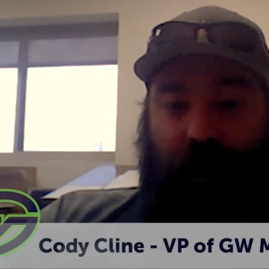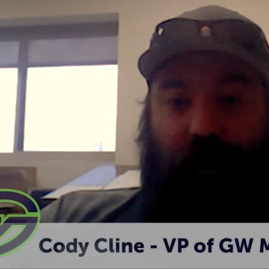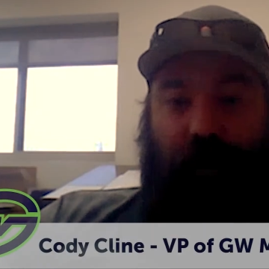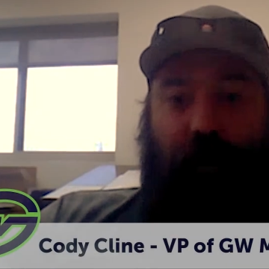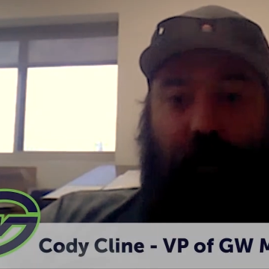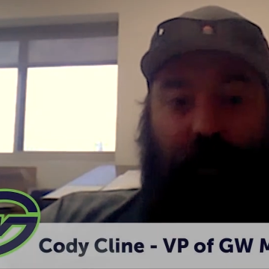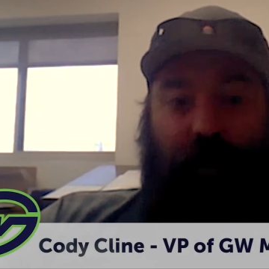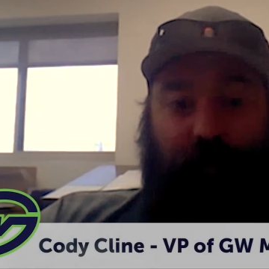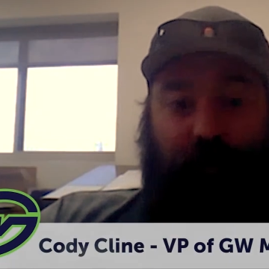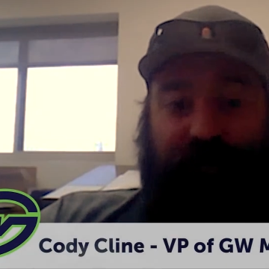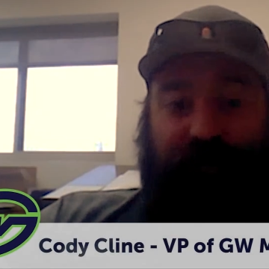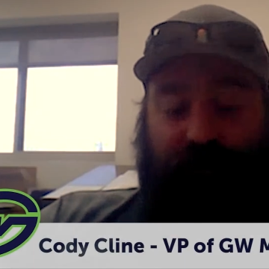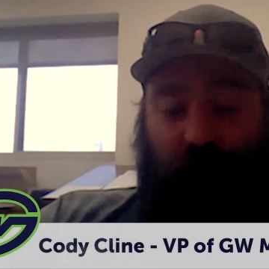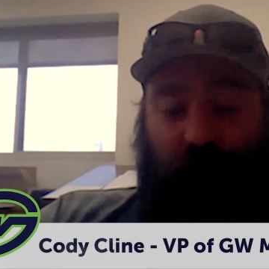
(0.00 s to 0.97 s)
Hi, my
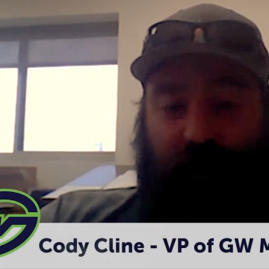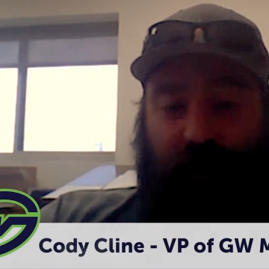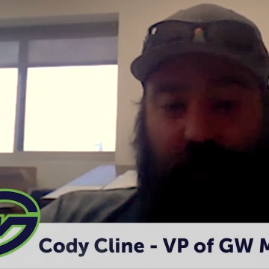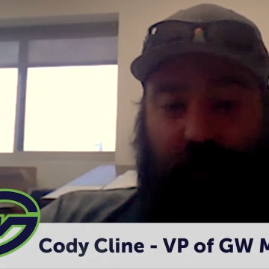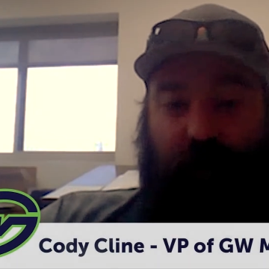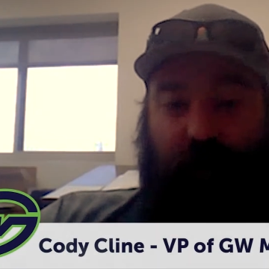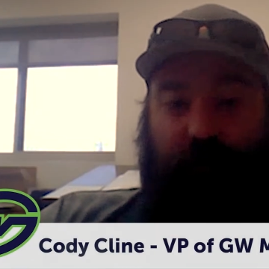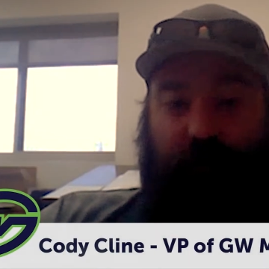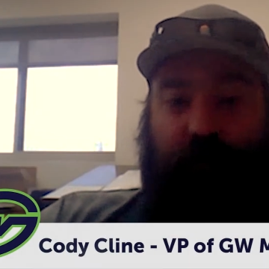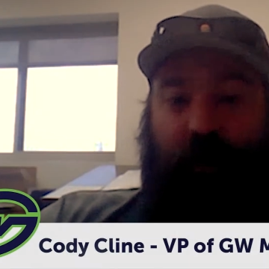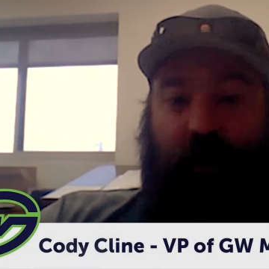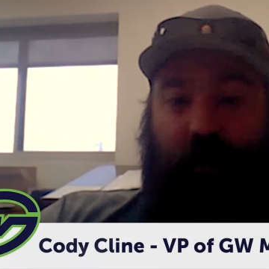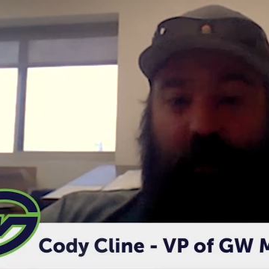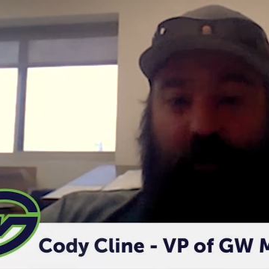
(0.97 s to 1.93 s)
name's Cody Cline.
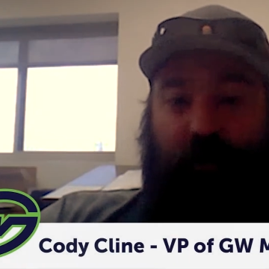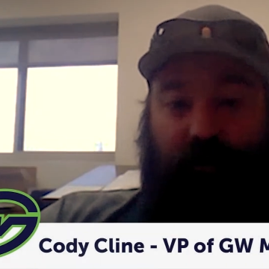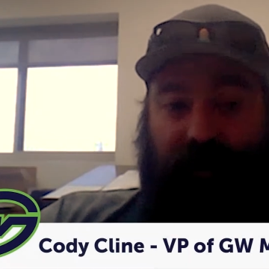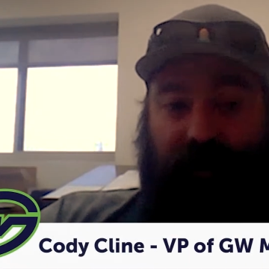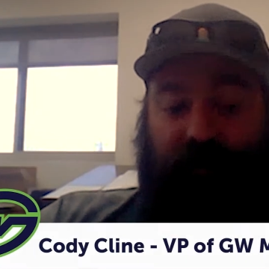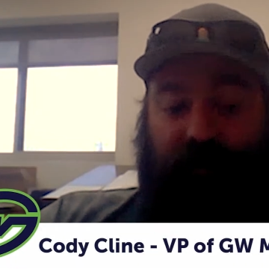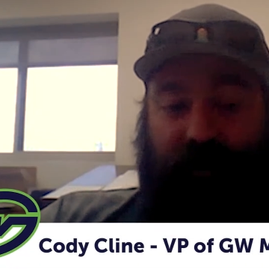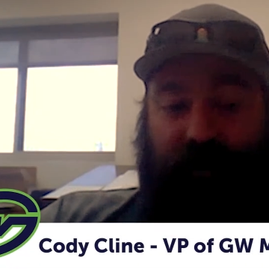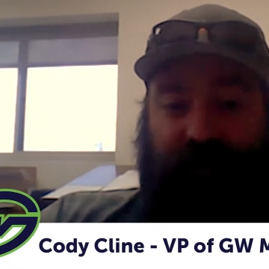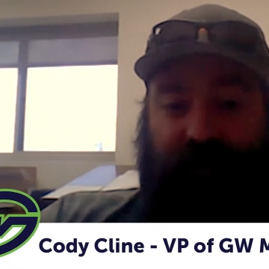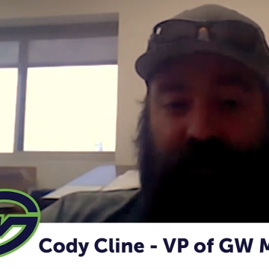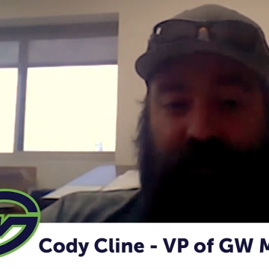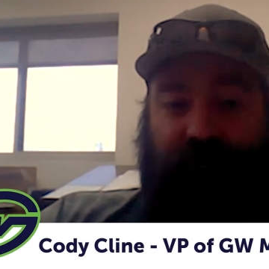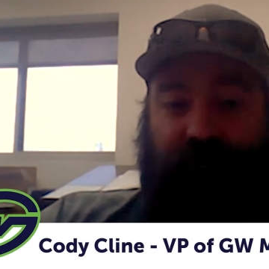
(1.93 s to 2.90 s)
I'm the Vice
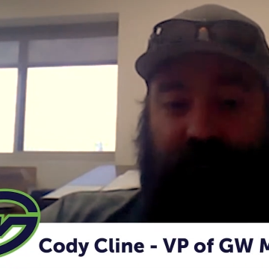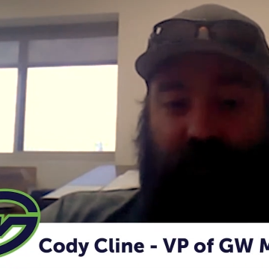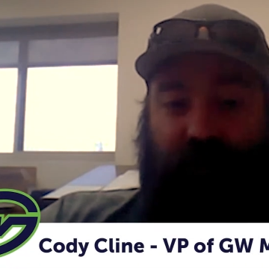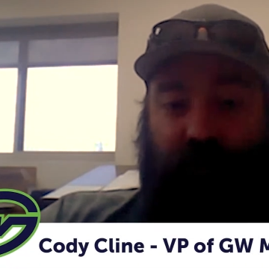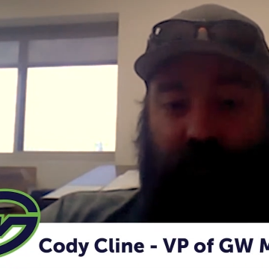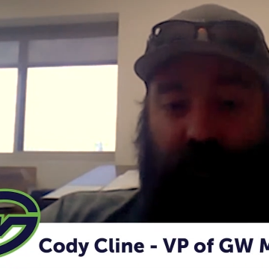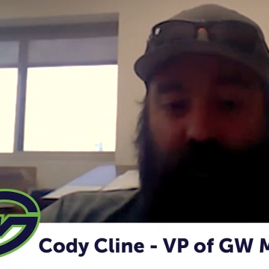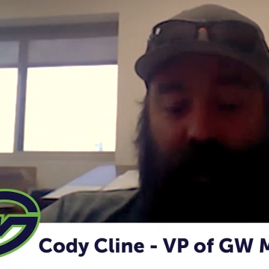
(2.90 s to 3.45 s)
President of GW